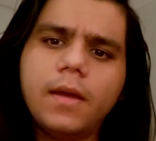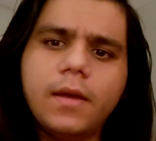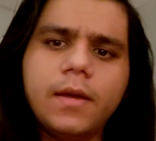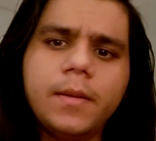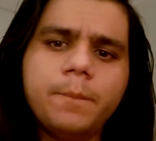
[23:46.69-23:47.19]

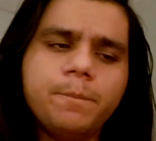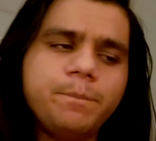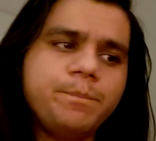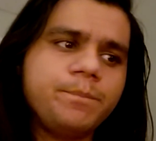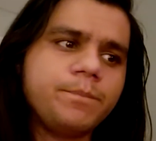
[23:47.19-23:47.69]

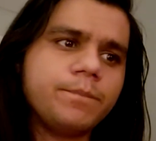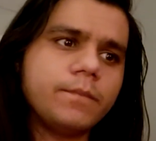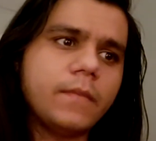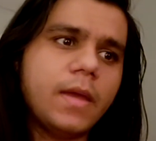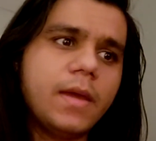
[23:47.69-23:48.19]
Um,
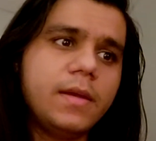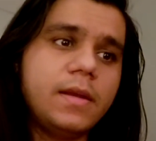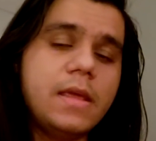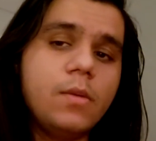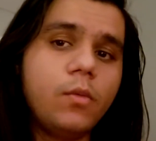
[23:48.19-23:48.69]
and
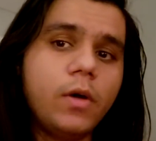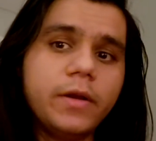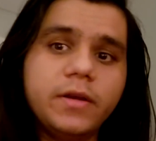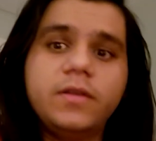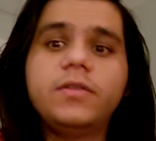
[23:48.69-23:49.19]
he
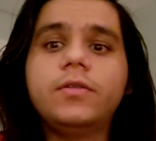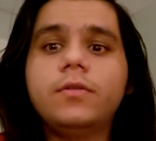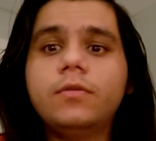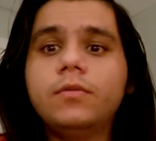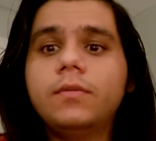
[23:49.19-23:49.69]
wanted
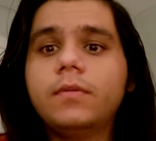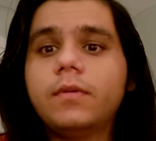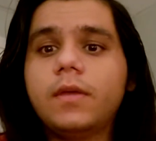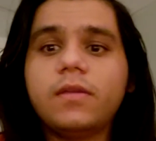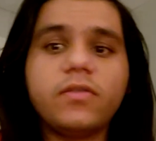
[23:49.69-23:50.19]
to
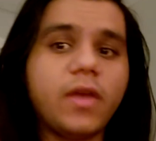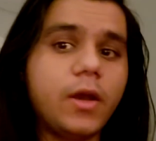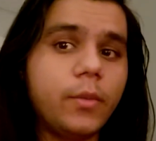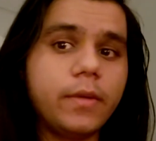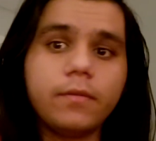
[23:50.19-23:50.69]

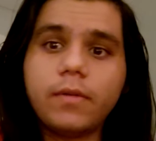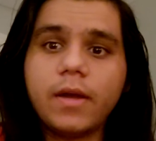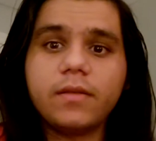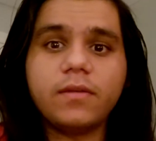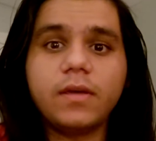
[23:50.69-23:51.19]
sign away the
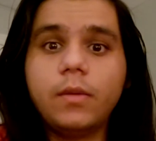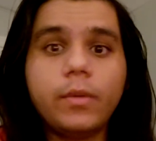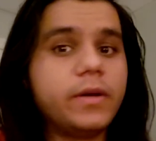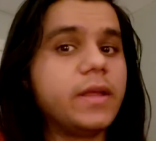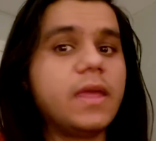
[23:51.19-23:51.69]
rights, like he
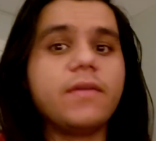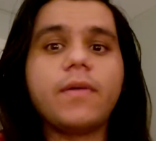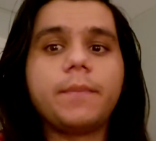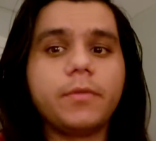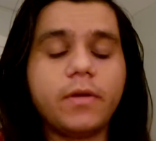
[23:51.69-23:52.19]
wanted to give
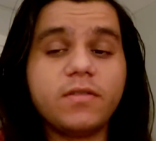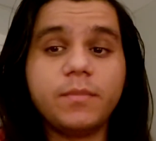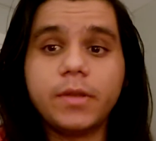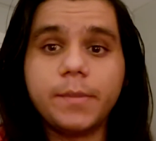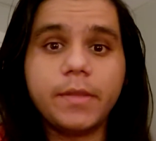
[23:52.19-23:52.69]
up the rights
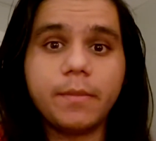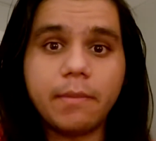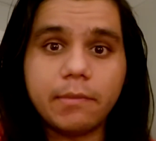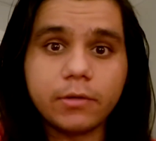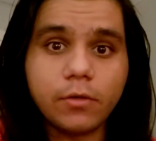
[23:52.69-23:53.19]
and put them in the
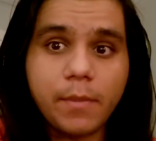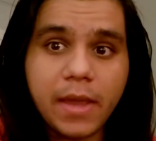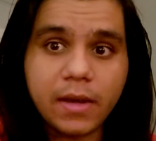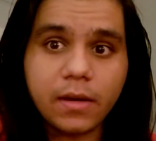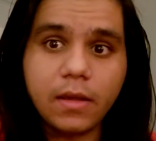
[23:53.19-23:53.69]
public
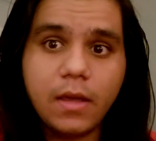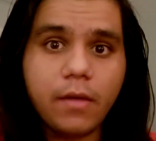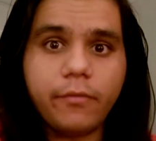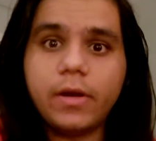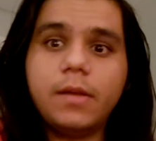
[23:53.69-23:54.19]
domain
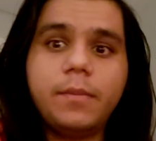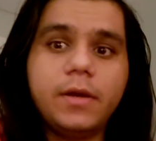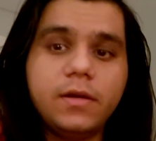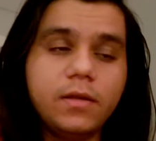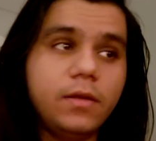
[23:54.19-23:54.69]
for
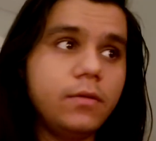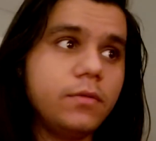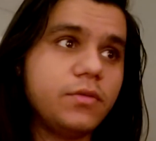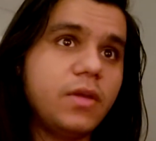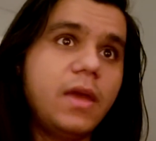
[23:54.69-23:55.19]
anybody to
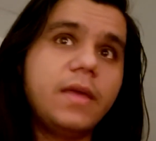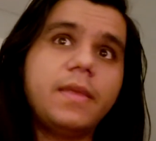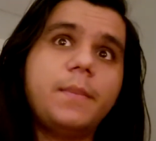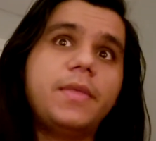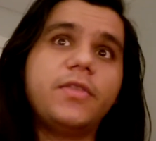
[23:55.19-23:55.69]
use. And
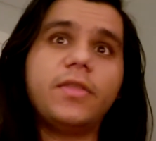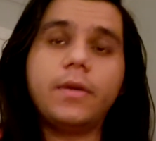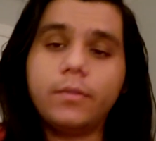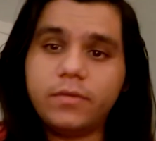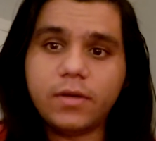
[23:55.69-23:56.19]
that meant that
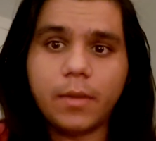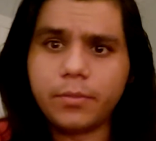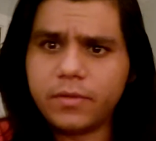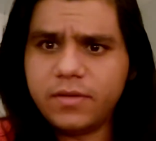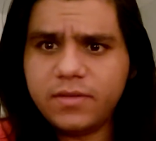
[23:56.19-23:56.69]
they would stop
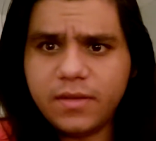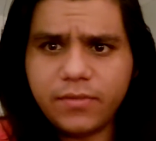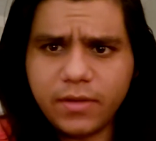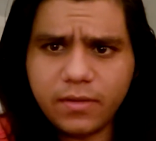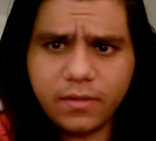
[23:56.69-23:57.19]

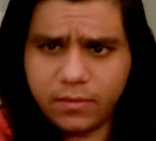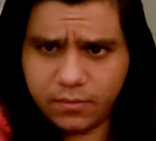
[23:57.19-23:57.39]
receiving